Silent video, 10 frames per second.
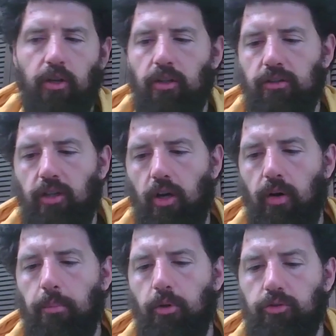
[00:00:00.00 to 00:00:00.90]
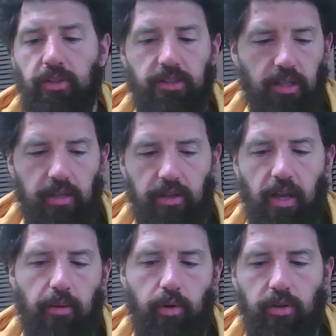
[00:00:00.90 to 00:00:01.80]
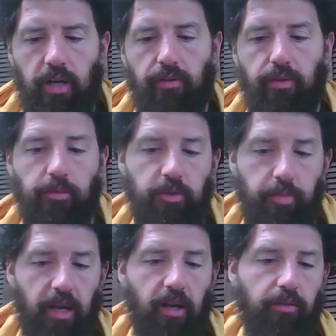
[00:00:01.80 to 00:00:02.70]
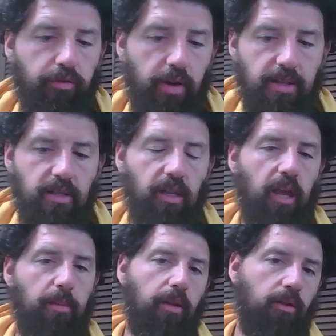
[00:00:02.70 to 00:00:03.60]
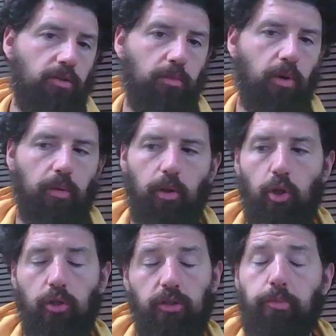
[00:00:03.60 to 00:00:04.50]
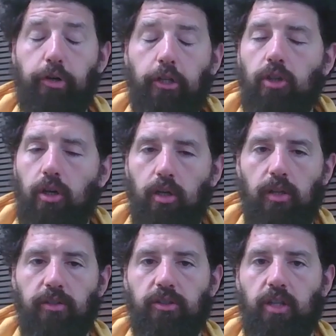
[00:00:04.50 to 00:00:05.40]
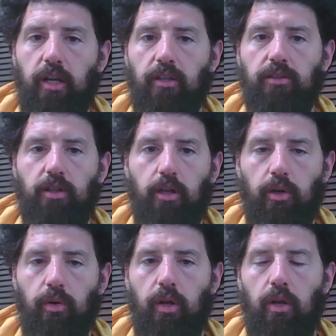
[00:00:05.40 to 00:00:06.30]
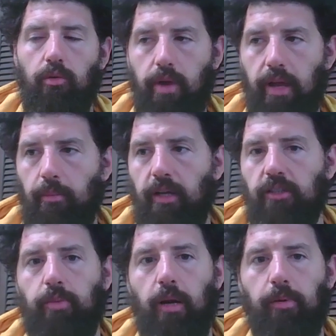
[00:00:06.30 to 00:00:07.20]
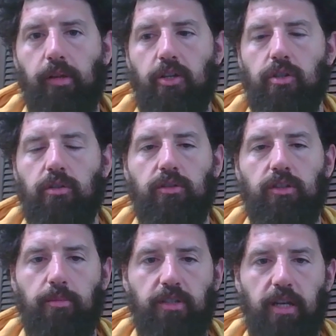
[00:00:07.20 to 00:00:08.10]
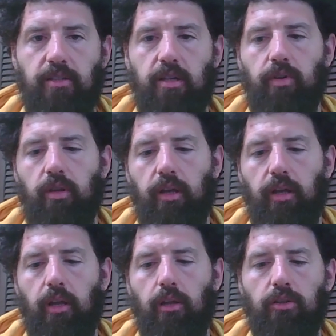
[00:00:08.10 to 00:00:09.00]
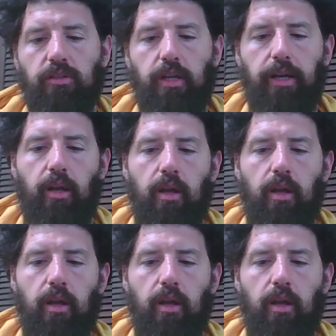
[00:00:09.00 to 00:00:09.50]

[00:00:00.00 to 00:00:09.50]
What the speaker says: So most recently they had data from Spain and France that came out. This looks like pretty solid studies, you know, randomized population, subsets, everything, and it looks like